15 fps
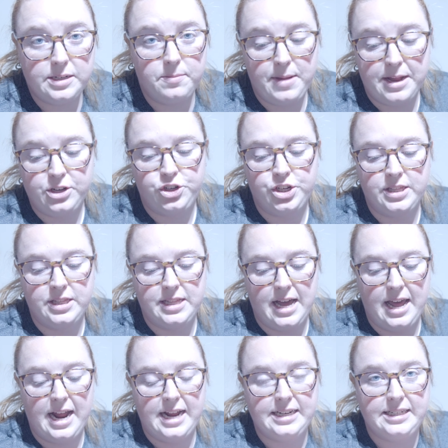mention
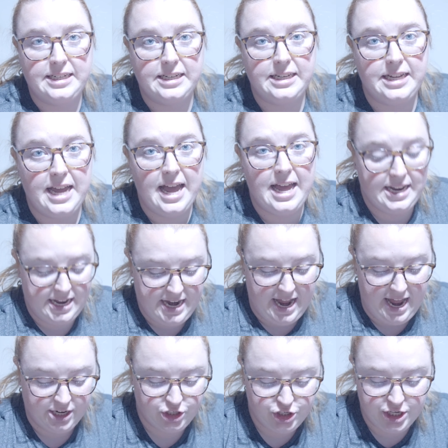that I did get an
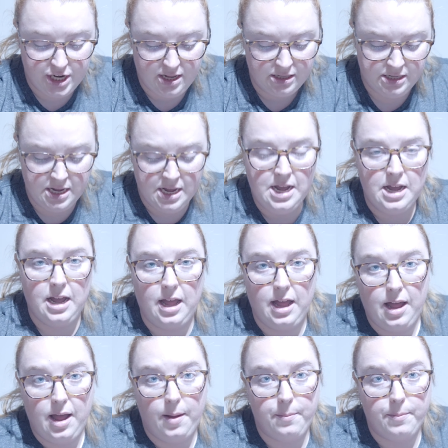eggshell
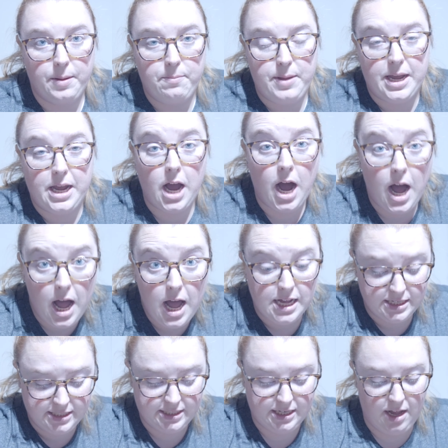
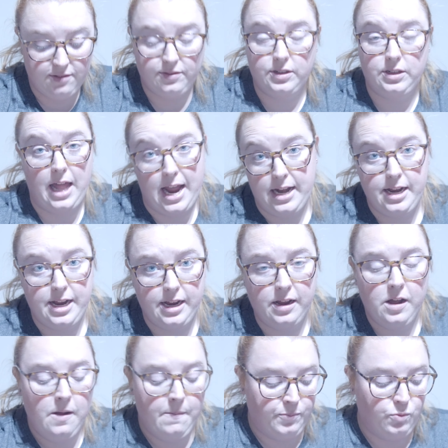because of lighting.
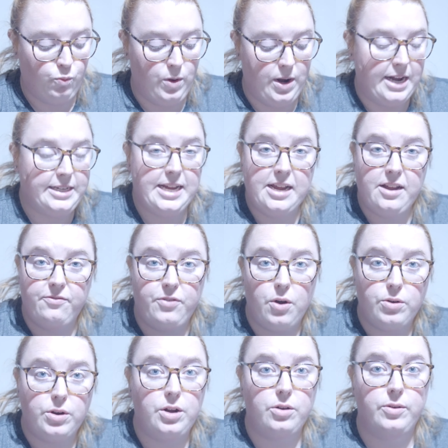When I take a
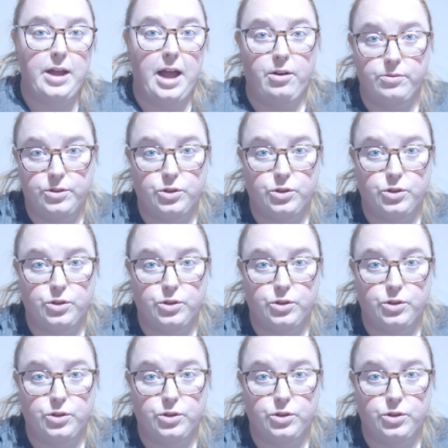photo out in the